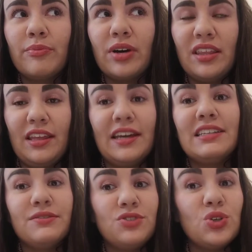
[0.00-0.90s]
by the
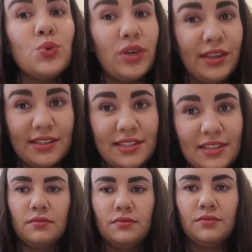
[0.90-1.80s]
end of 2 weeks.
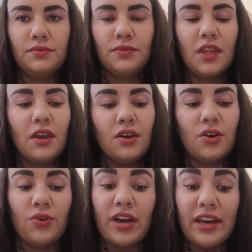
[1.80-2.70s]

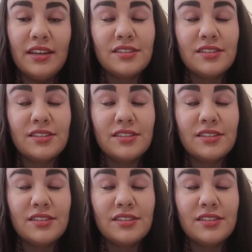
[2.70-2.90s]
Okay,